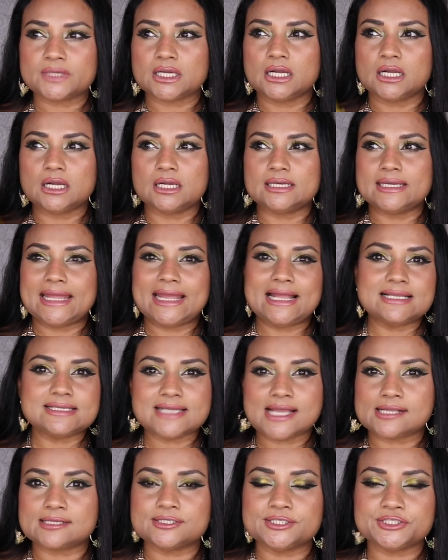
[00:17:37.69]
a nail
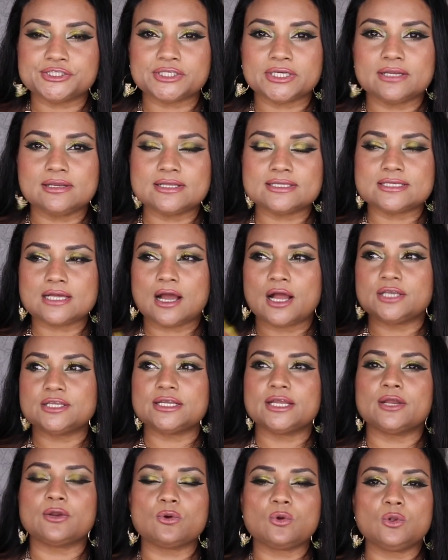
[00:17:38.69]
technician it's hard to
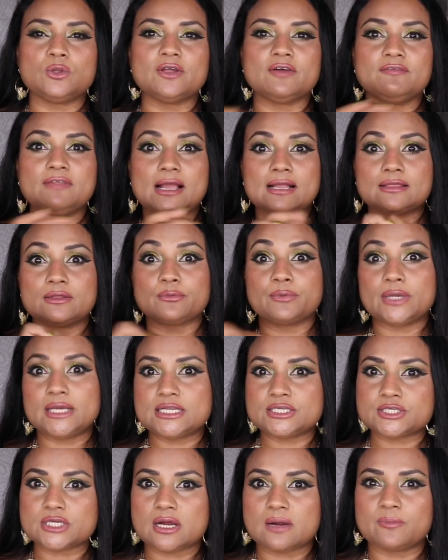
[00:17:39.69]
get a hold of like the really
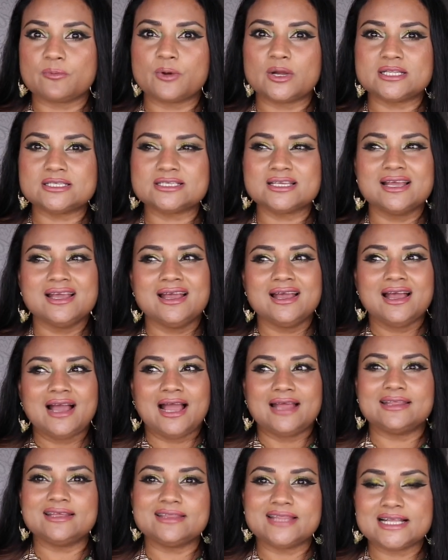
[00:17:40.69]
sharp ones
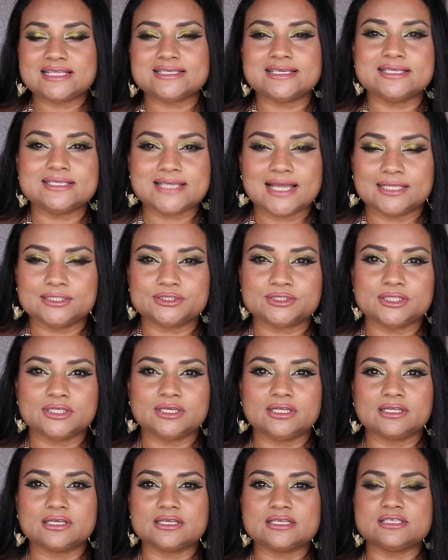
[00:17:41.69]
I think that's
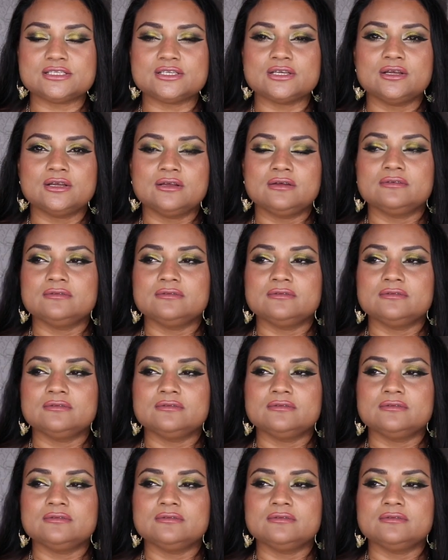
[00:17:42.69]
intentional because